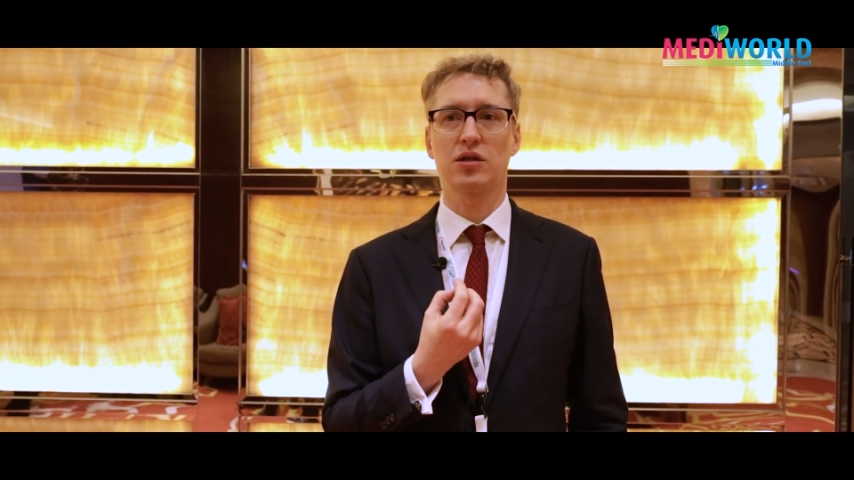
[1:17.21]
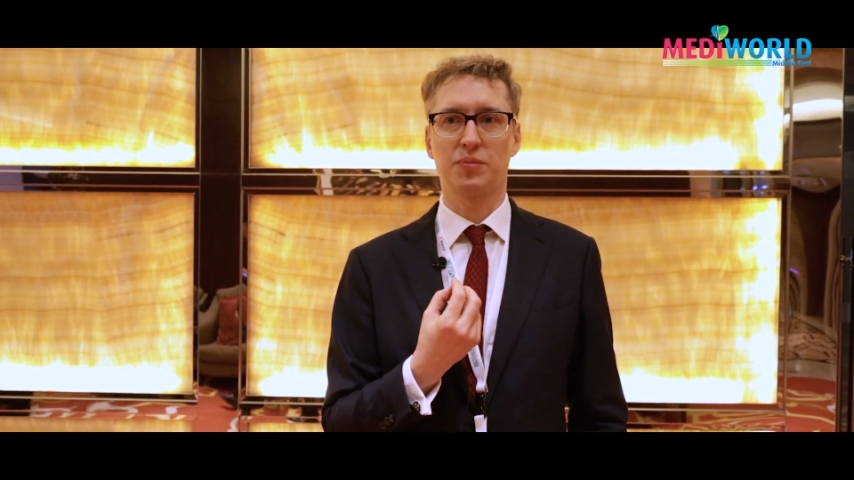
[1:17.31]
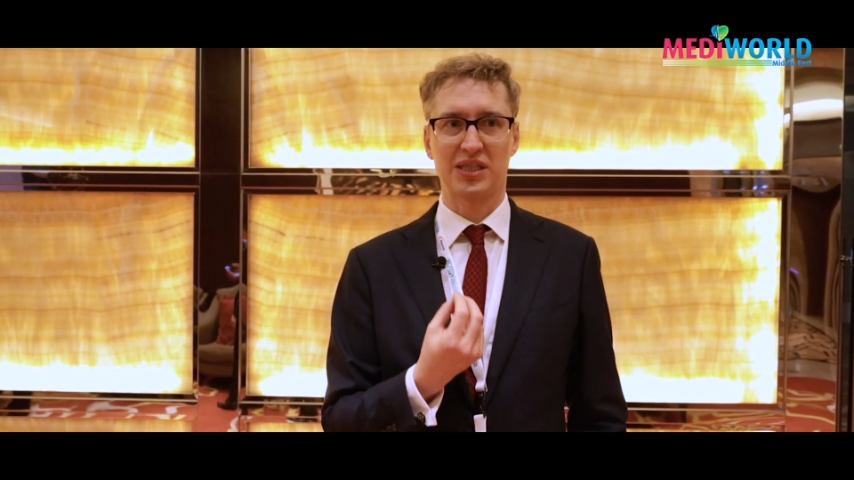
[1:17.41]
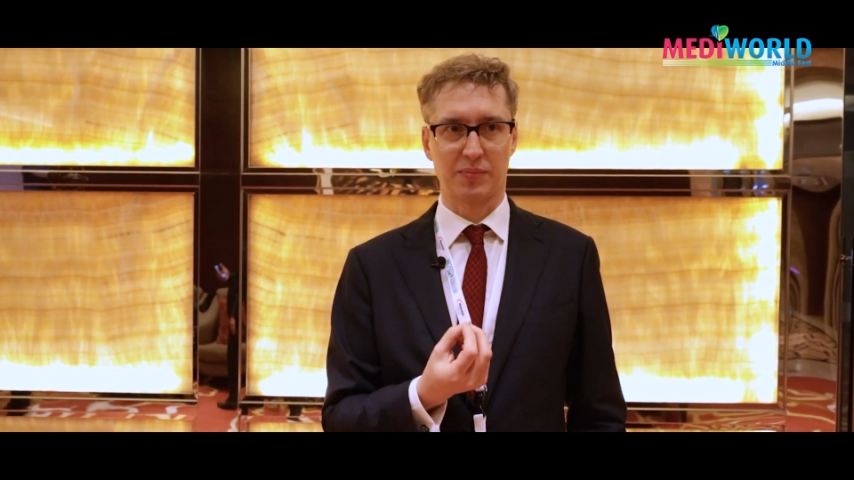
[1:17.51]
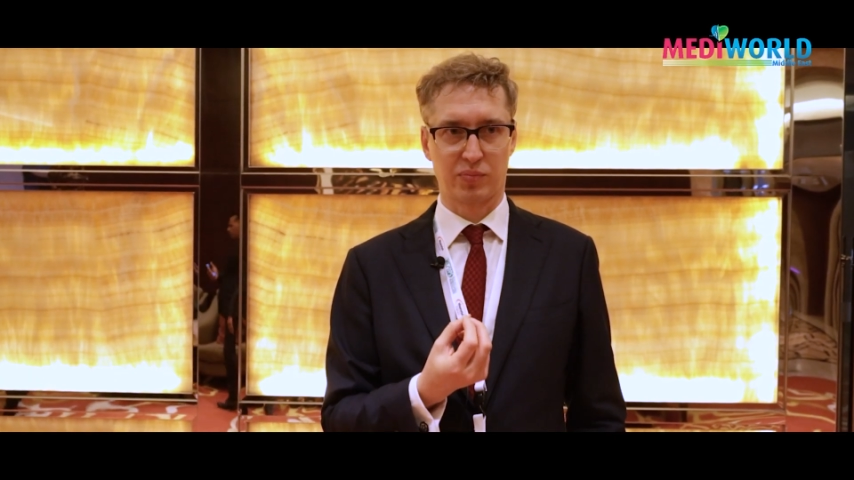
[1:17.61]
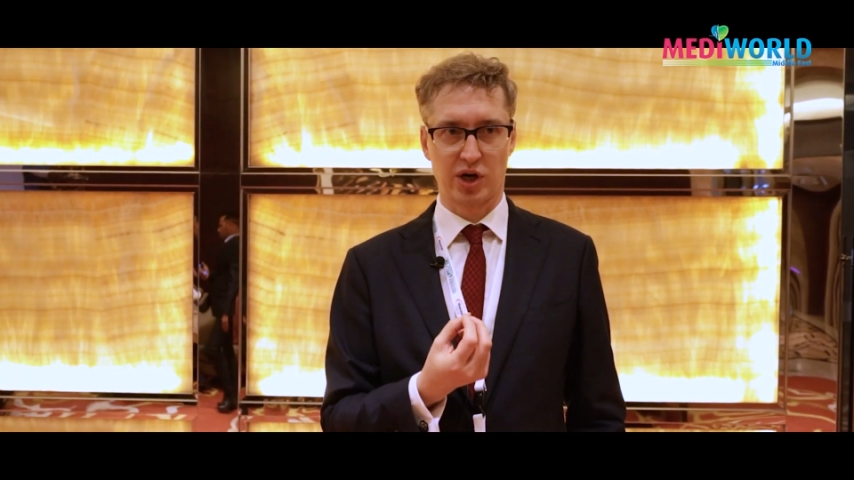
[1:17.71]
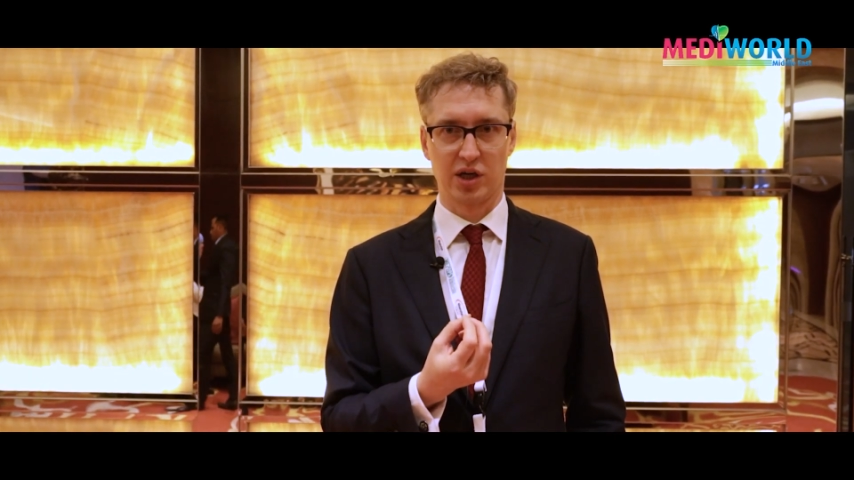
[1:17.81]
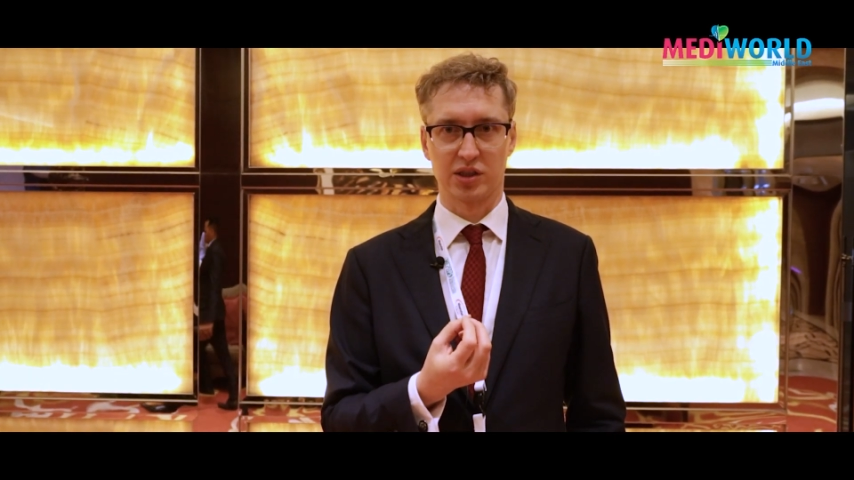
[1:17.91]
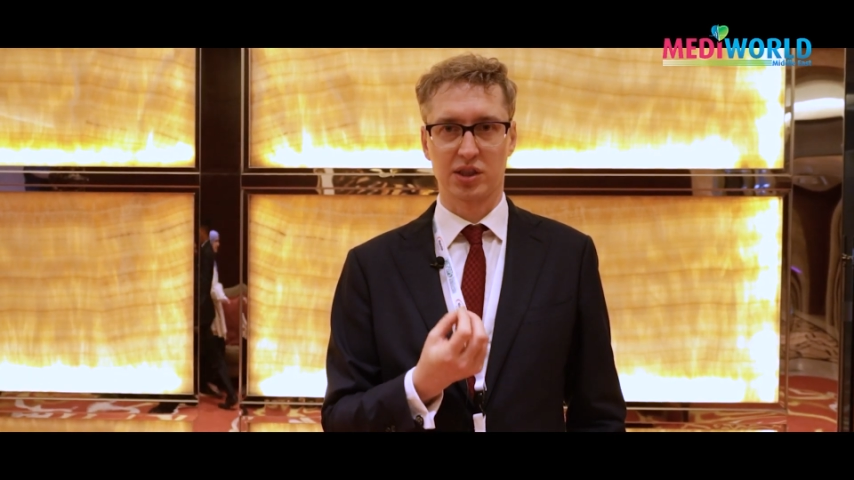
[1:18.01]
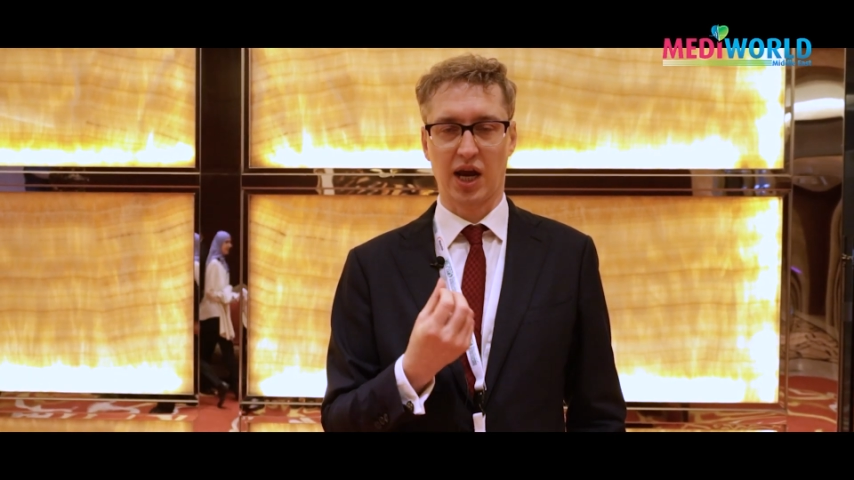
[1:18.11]
to be
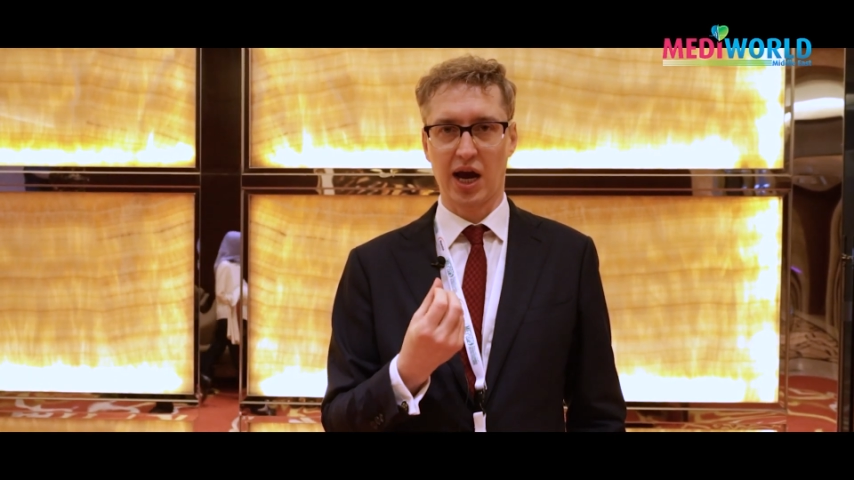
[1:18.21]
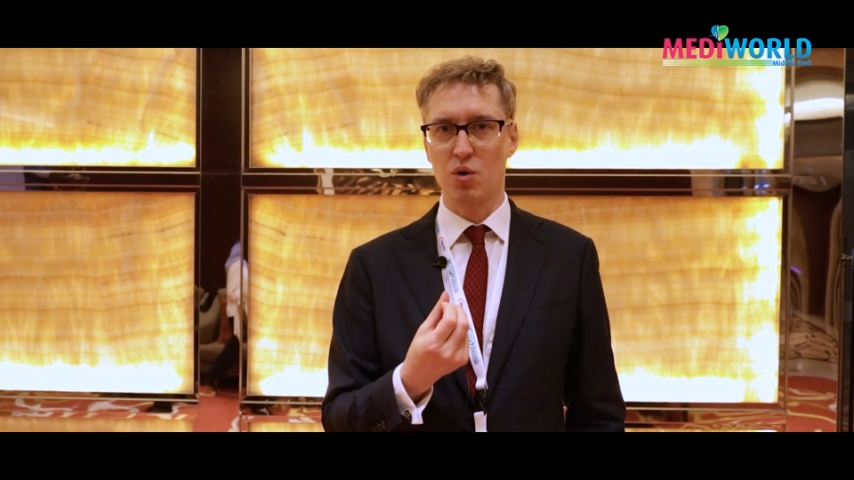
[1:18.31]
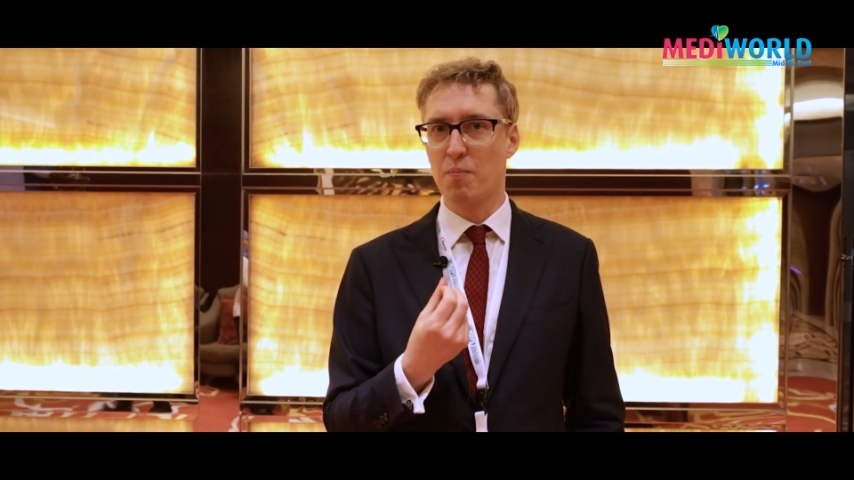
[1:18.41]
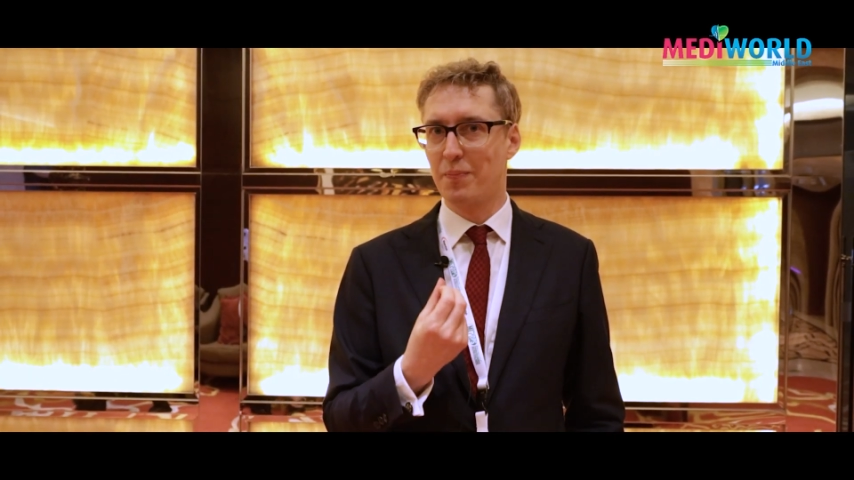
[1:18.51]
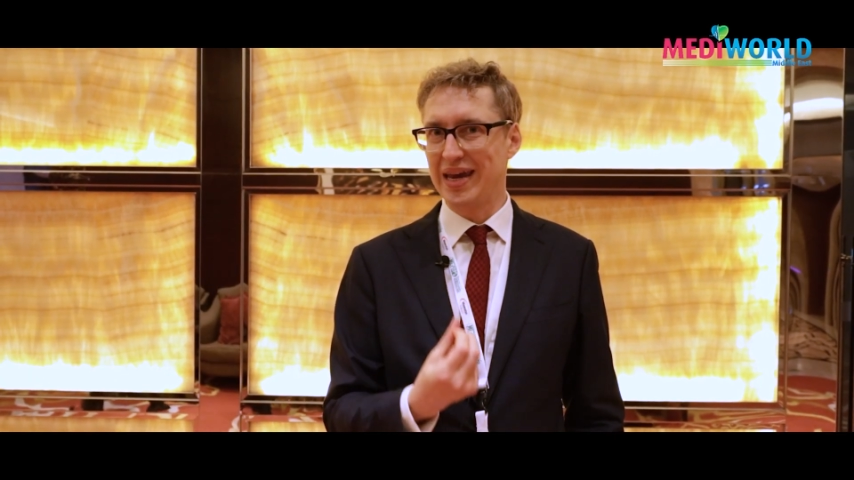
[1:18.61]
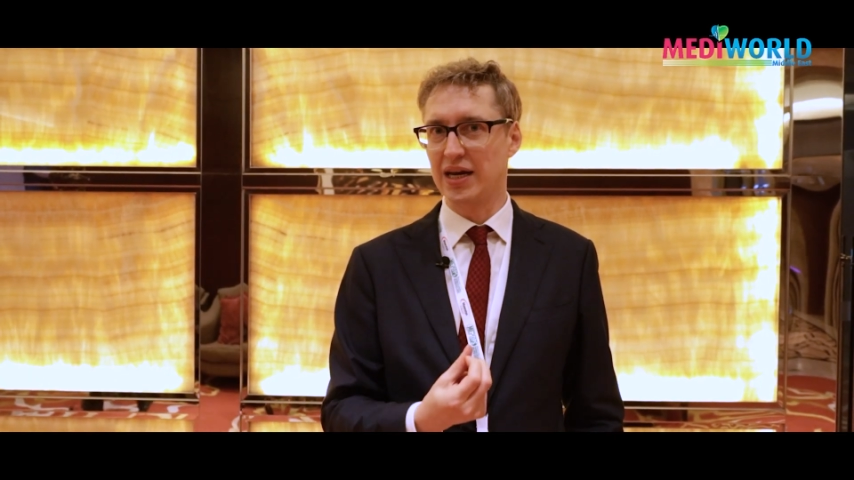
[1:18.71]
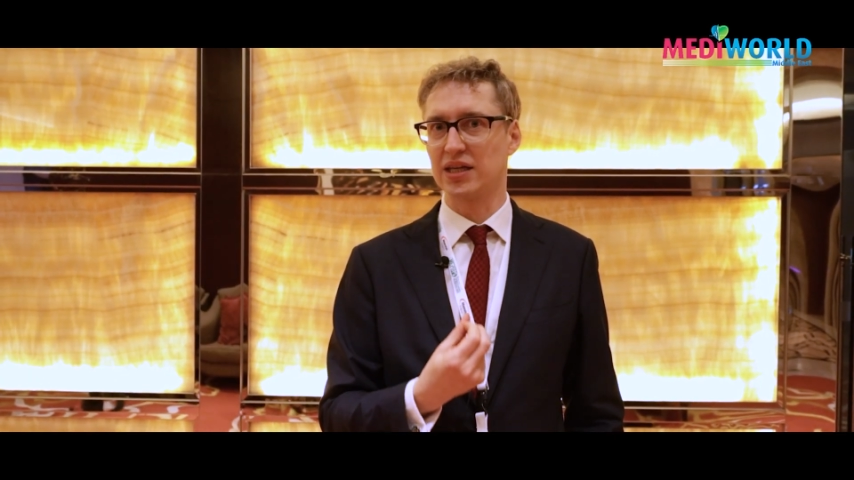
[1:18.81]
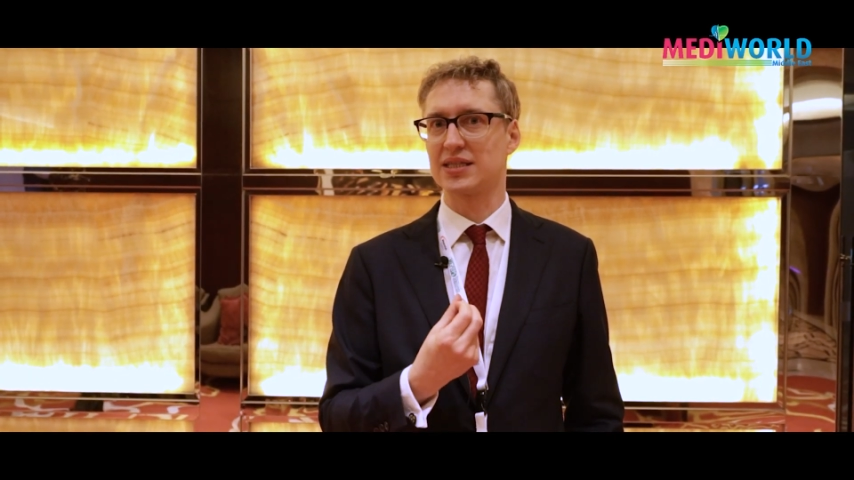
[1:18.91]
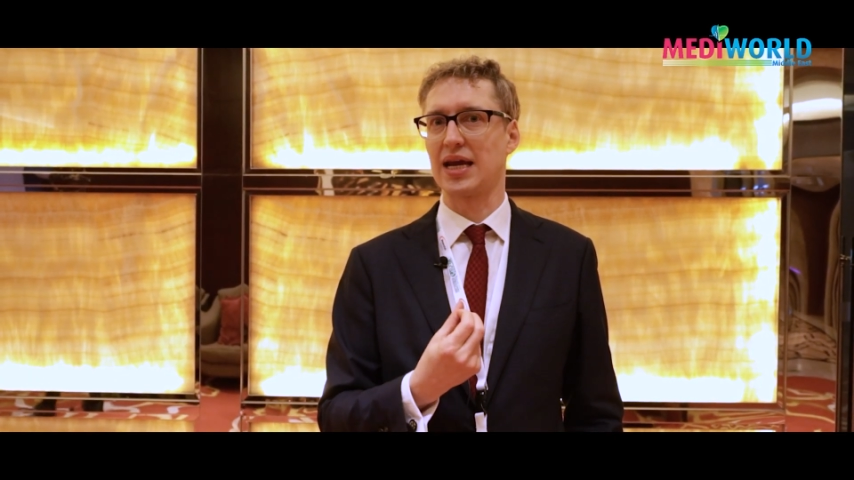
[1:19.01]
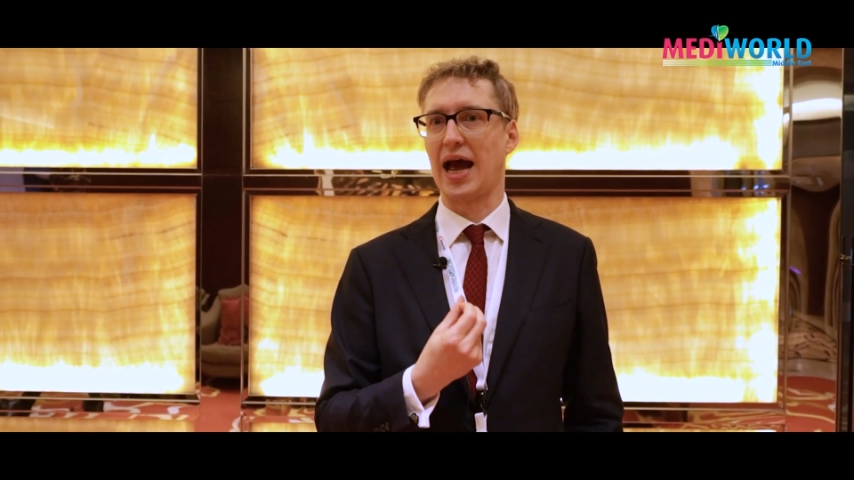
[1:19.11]
surprised how big
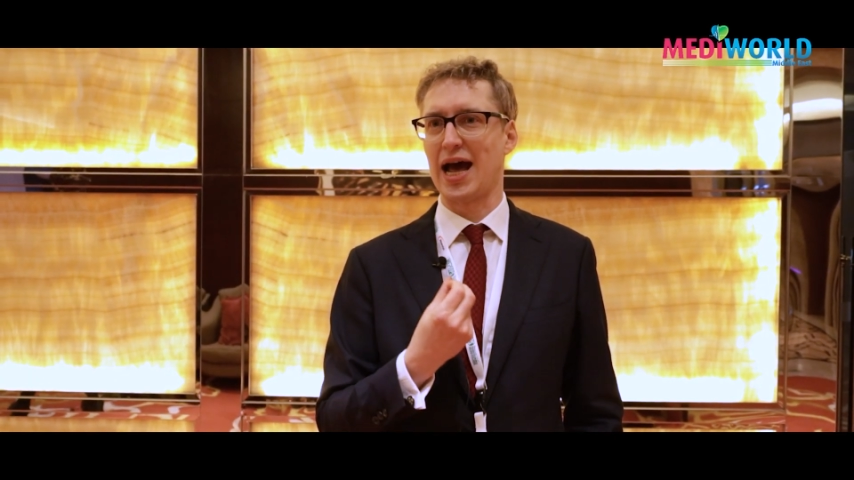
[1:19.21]
is the